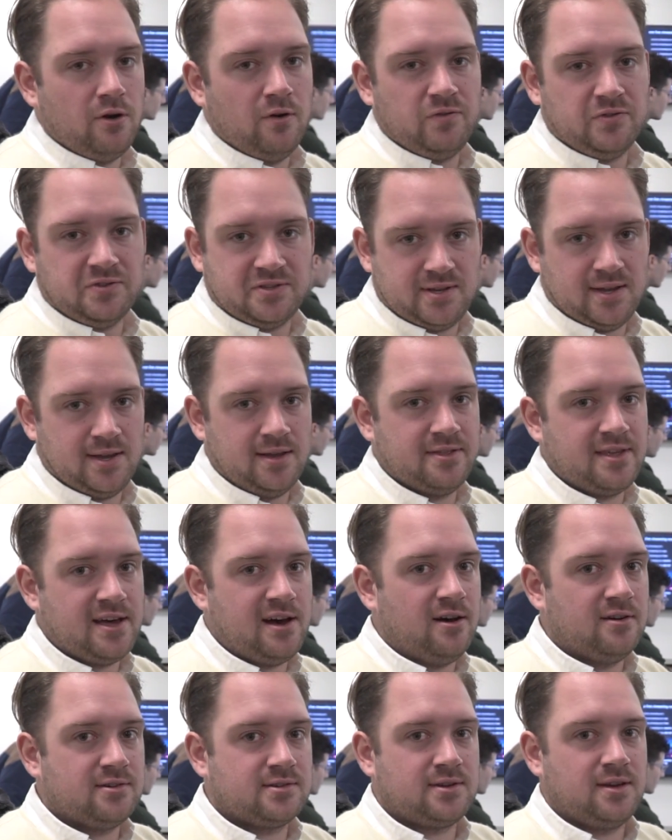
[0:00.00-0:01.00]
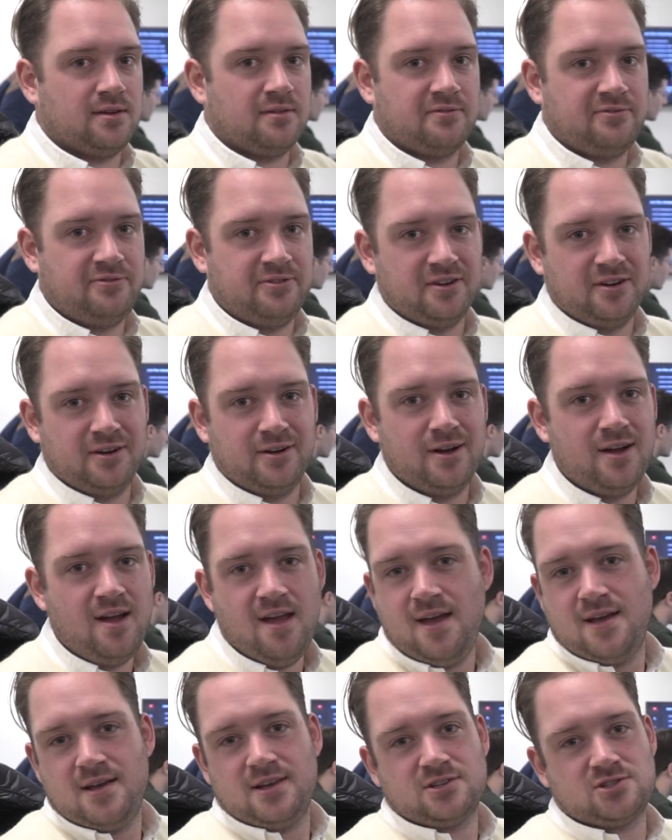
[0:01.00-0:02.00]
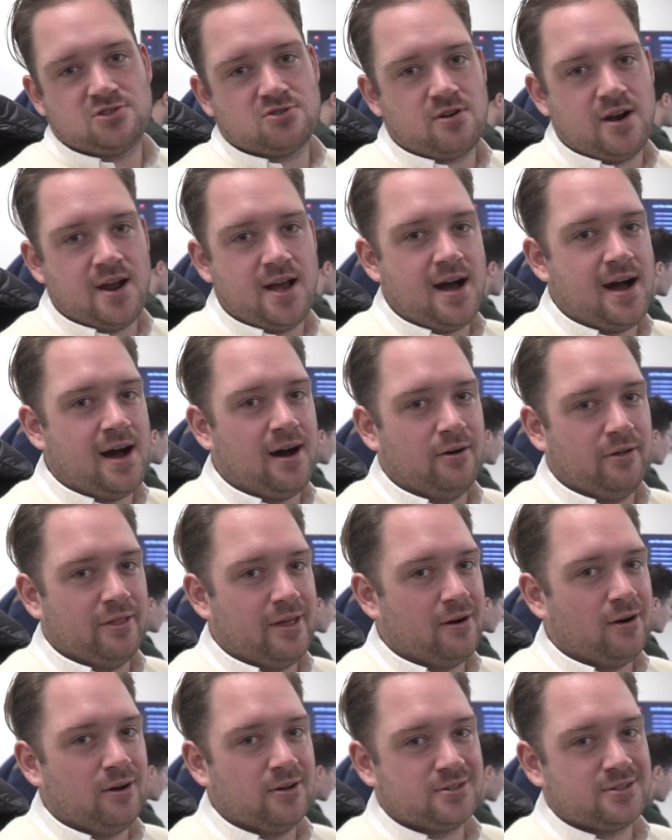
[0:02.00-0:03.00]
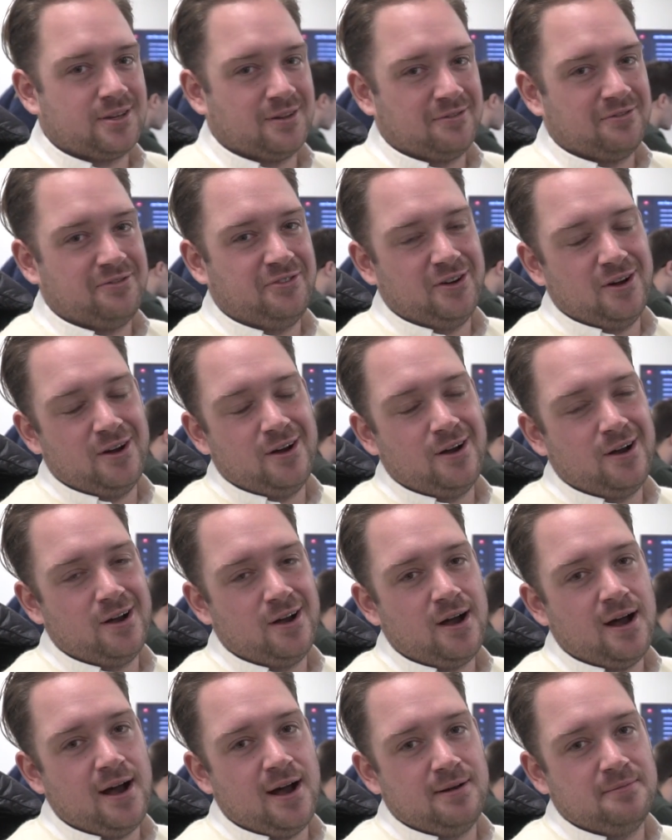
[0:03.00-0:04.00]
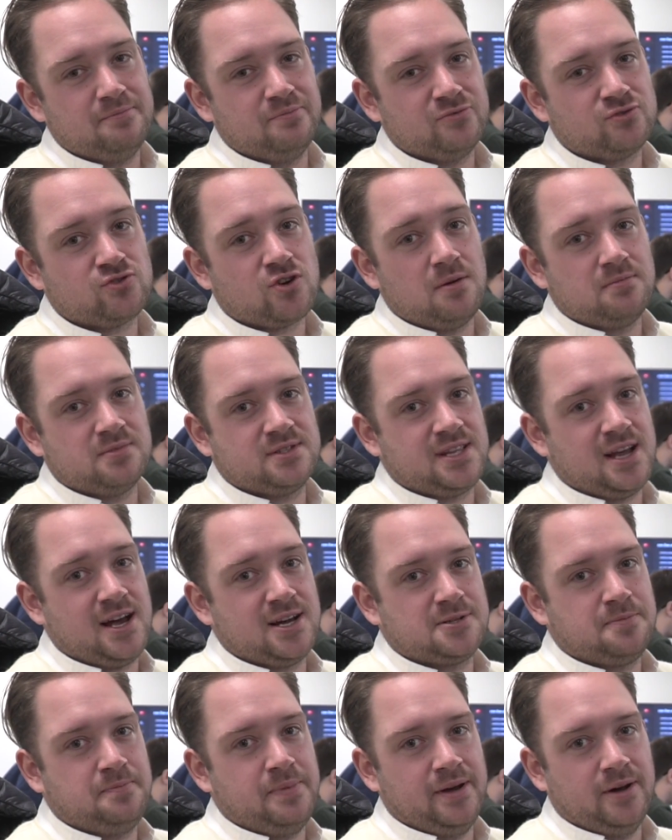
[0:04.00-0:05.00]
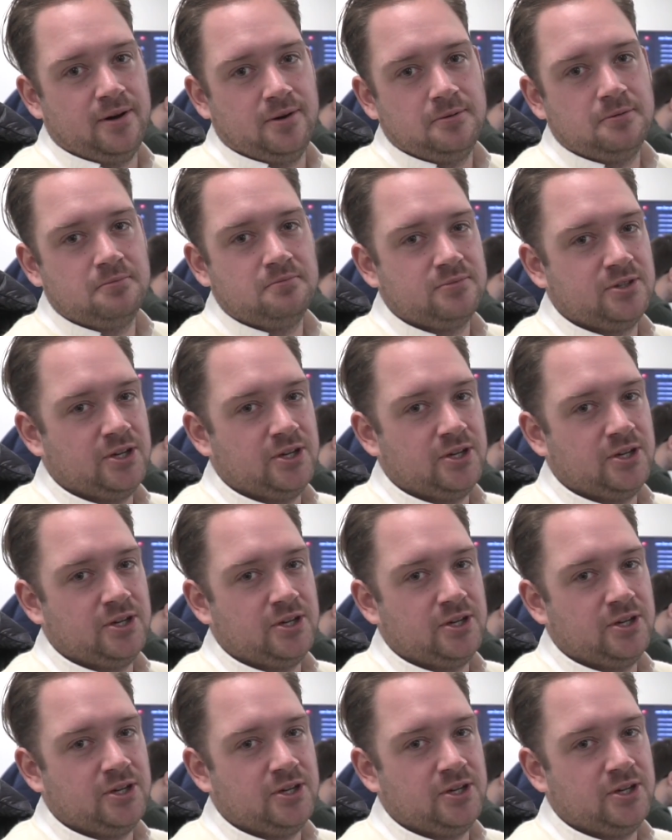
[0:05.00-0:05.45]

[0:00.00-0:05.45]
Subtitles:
Obviously, they're asking for, straight out, they're asking for Trump's tax bill.